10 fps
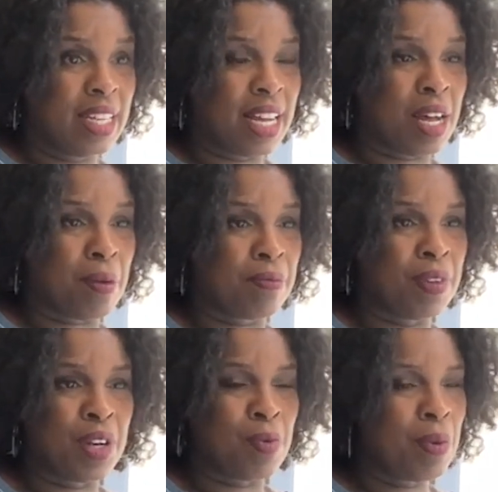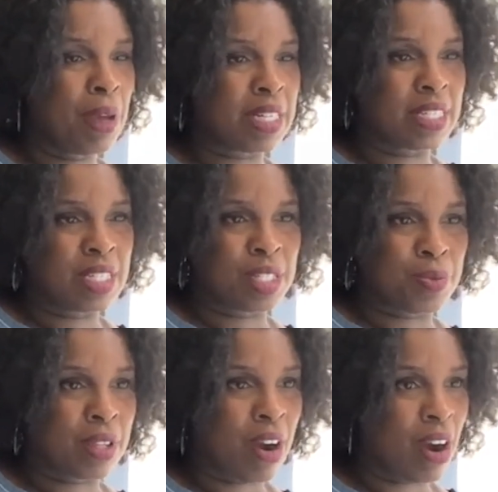Um, you know, we make decisions
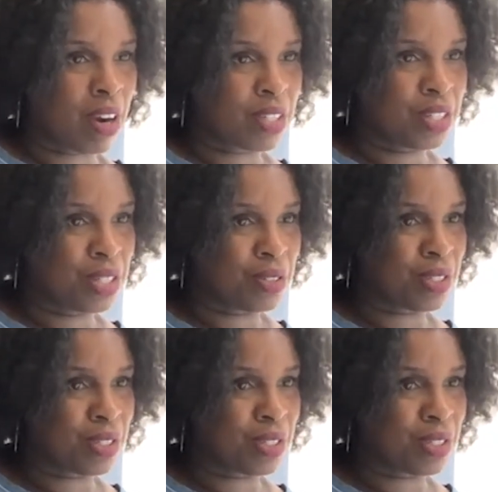with our hearts too.